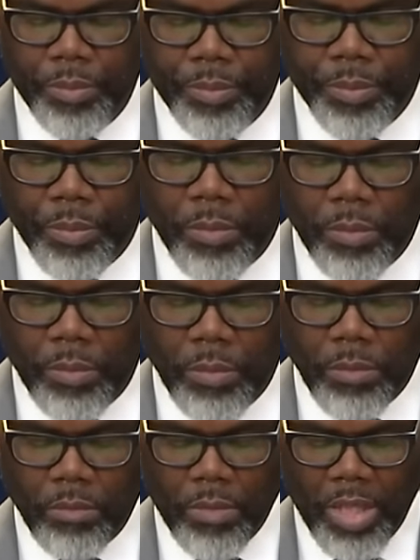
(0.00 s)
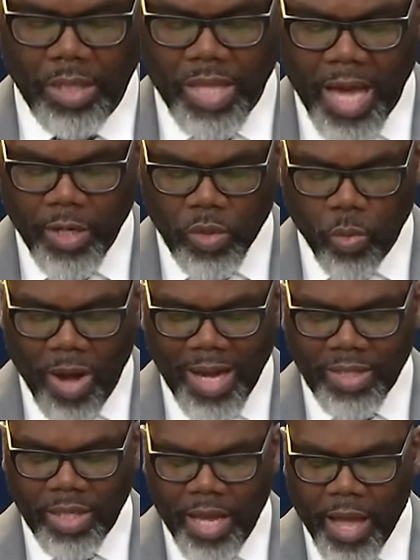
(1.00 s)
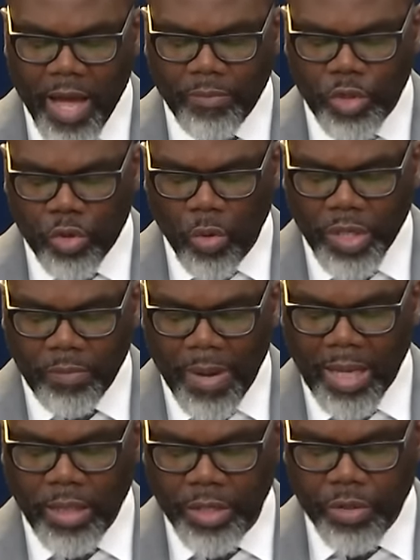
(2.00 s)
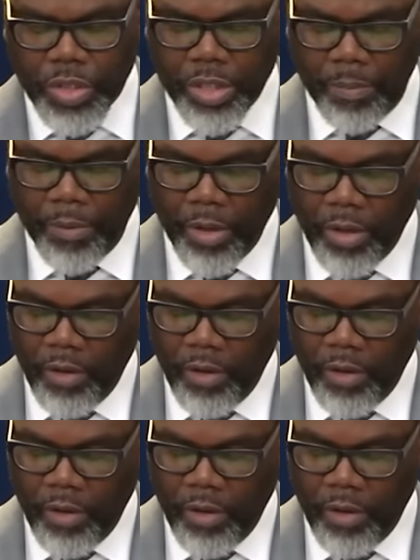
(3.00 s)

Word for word: And that is why today I'm joined by leadership